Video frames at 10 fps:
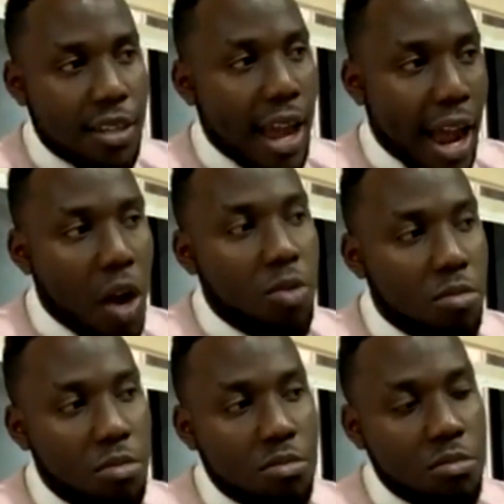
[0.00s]
the thing
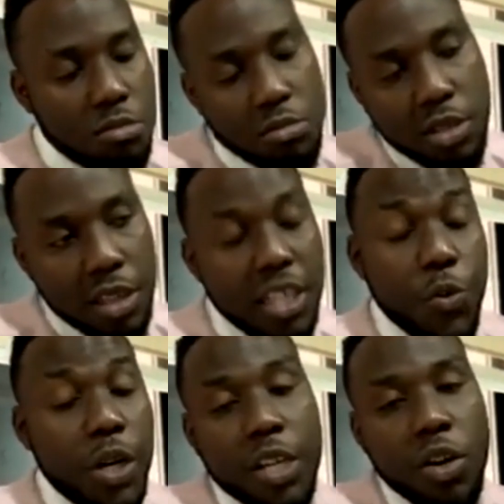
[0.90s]
really goes. Because you know
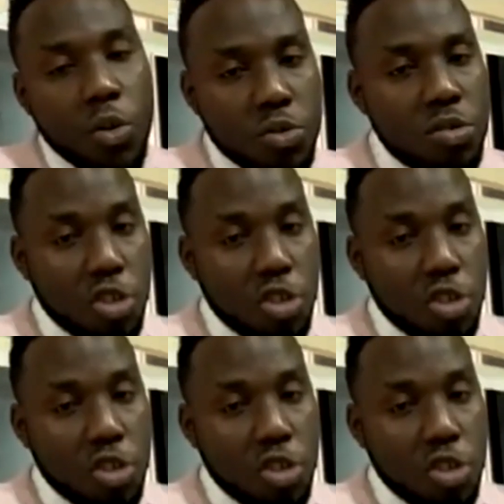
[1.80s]
I was a novice.